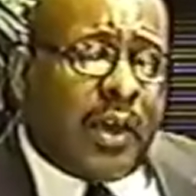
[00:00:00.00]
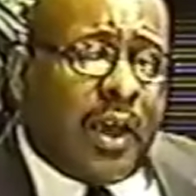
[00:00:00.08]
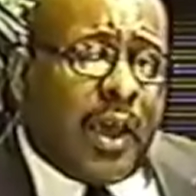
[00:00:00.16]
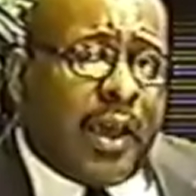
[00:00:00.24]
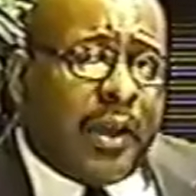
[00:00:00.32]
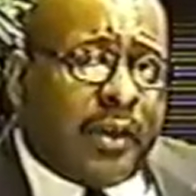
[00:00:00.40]

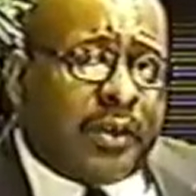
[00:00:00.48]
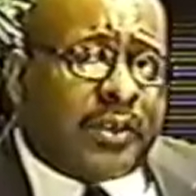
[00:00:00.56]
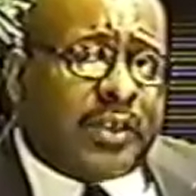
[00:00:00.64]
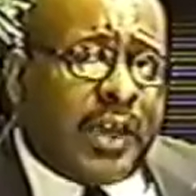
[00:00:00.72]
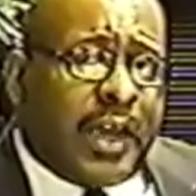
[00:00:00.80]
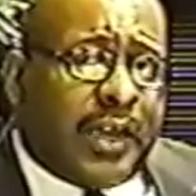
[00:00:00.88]
and
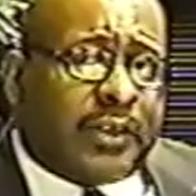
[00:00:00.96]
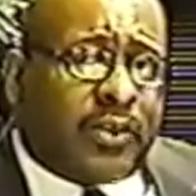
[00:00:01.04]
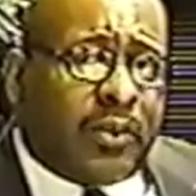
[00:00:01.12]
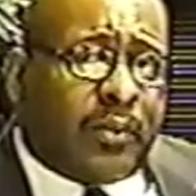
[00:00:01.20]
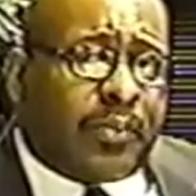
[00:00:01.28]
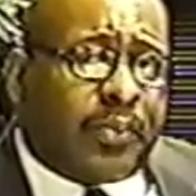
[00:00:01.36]
understand
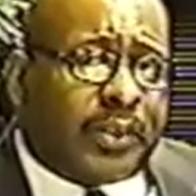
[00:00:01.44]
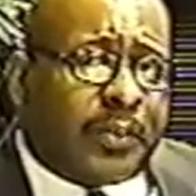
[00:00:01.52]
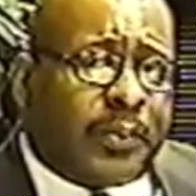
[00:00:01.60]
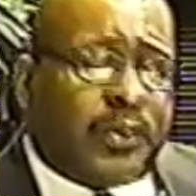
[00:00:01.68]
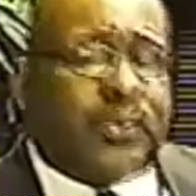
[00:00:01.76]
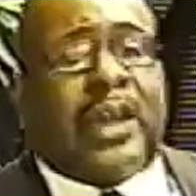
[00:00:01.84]
certain
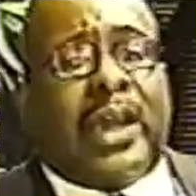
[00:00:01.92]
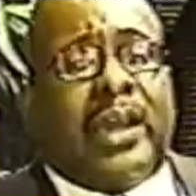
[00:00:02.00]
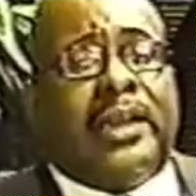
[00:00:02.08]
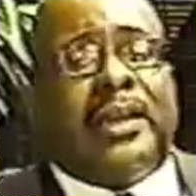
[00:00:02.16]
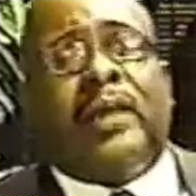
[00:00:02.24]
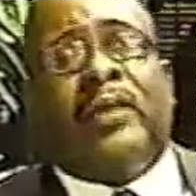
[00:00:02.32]
principles,
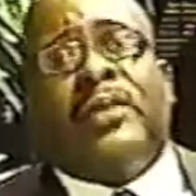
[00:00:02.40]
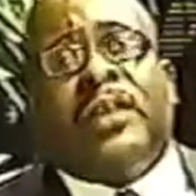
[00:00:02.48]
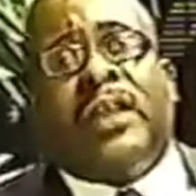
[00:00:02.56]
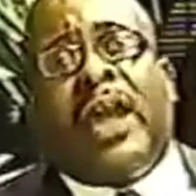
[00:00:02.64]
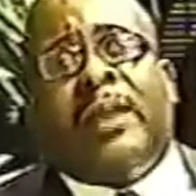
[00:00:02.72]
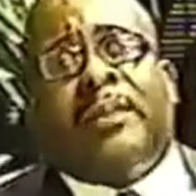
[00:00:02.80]
and not only
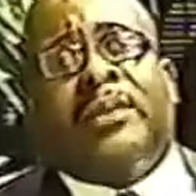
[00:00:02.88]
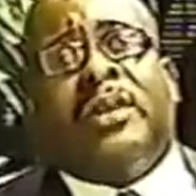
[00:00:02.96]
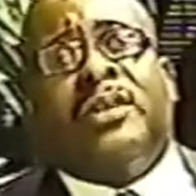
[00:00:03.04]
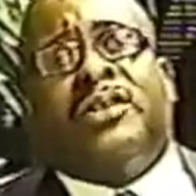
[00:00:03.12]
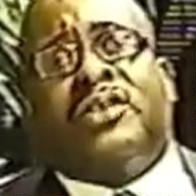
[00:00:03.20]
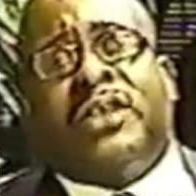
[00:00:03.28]
that, but
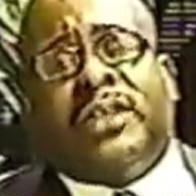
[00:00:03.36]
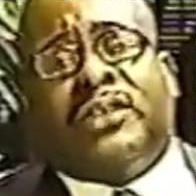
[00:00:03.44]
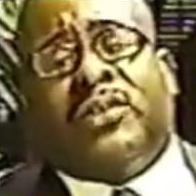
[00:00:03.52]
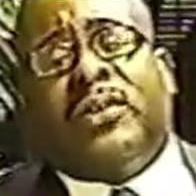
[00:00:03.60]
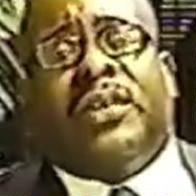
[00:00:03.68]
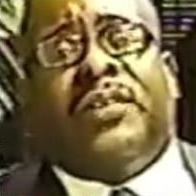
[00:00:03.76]
understand
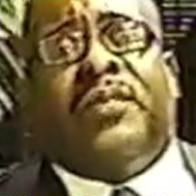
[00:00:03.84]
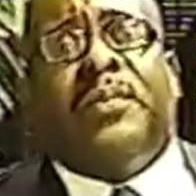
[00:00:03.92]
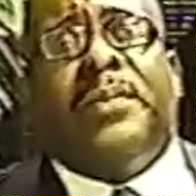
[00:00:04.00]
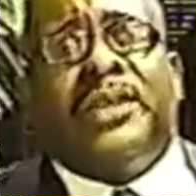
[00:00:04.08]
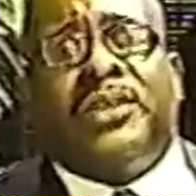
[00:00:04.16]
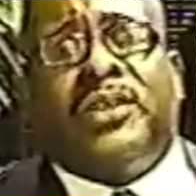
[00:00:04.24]
certain
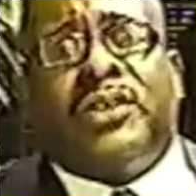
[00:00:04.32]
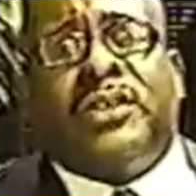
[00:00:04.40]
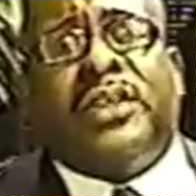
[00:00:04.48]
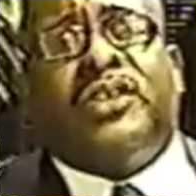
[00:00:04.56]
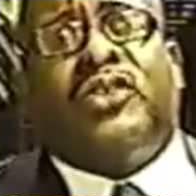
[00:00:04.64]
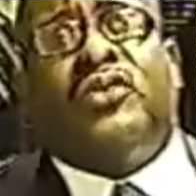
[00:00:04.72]
information
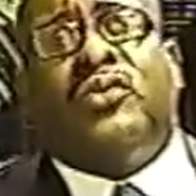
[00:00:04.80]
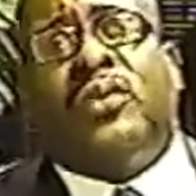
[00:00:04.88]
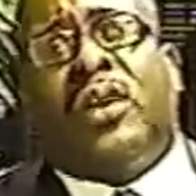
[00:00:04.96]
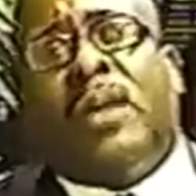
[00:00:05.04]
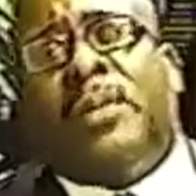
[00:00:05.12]
that you come